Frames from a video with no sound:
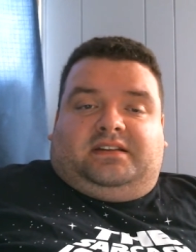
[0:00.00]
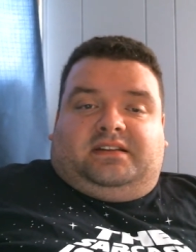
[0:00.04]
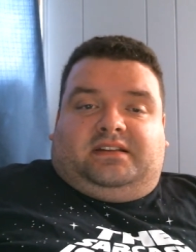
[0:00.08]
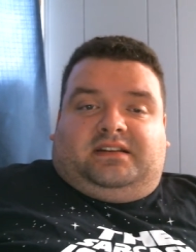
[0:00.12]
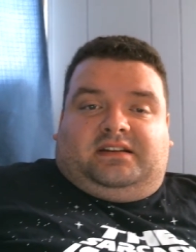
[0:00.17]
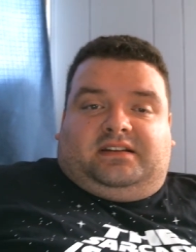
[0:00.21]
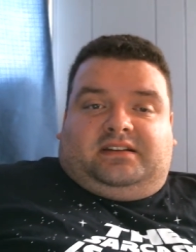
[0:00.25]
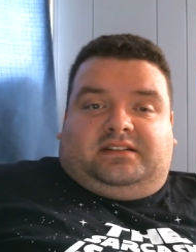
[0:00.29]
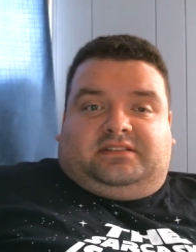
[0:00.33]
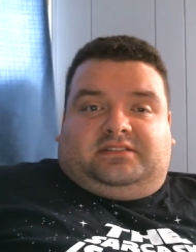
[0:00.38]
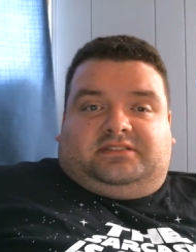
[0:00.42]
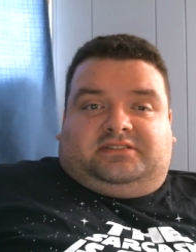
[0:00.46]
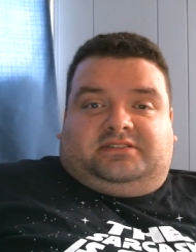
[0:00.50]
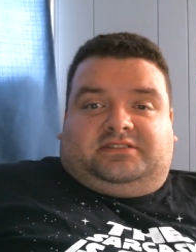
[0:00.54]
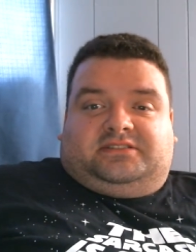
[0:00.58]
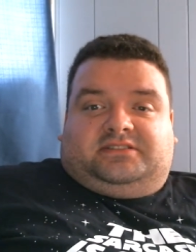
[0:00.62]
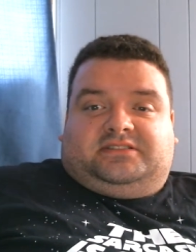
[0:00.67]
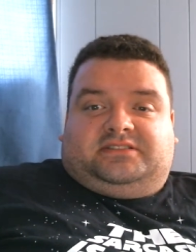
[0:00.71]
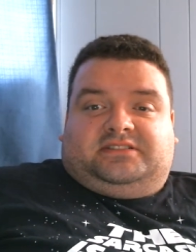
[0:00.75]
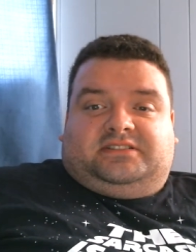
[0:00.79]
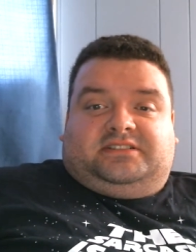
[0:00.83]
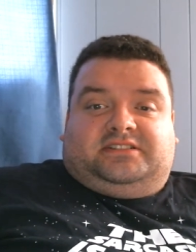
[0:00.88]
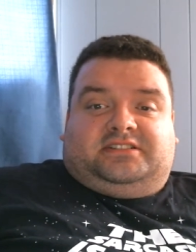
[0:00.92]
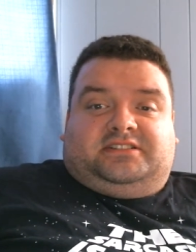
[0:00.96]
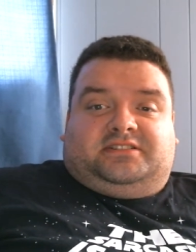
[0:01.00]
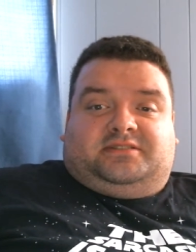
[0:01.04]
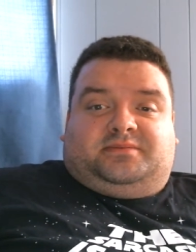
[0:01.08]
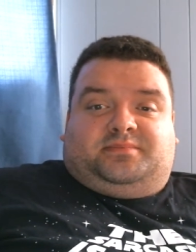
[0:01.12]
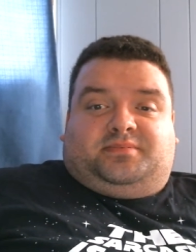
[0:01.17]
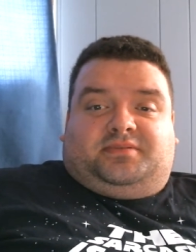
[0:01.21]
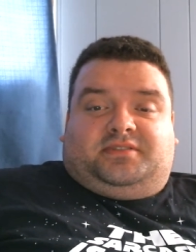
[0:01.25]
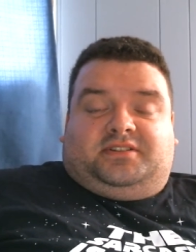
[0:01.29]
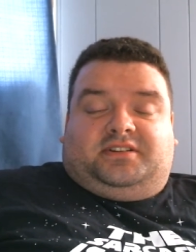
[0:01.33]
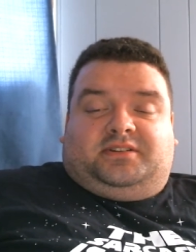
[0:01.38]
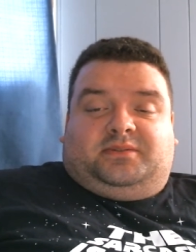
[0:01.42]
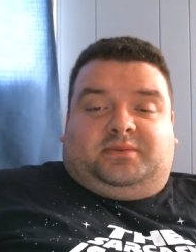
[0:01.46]
and it is
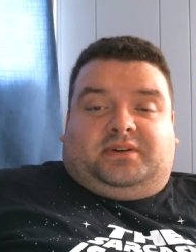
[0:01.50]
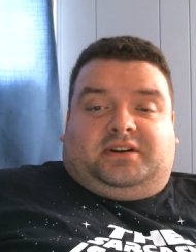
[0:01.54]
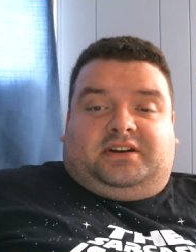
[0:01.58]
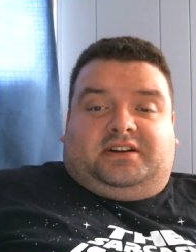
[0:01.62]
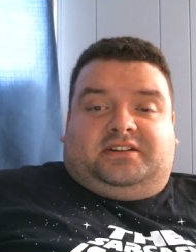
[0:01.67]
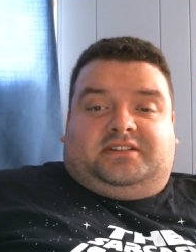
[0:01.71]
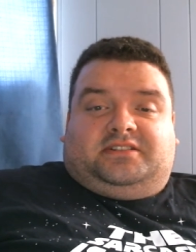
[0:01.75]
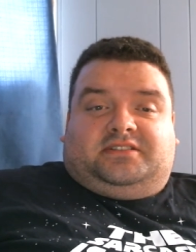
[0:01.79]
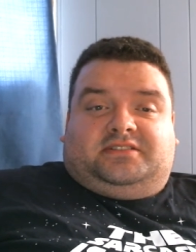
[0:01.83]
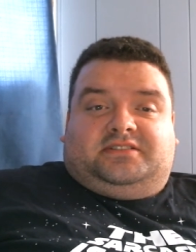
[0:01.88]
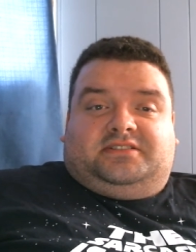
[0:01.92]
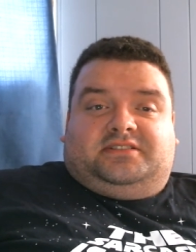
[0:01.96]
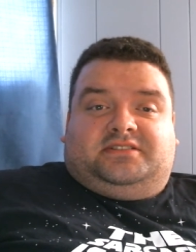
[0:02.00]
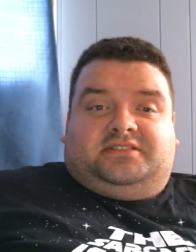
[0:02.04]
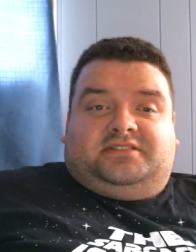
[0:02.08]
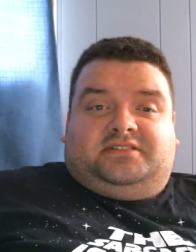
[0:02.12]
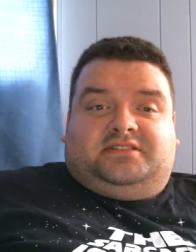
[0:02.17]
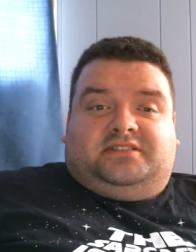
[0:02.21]
pretty wild.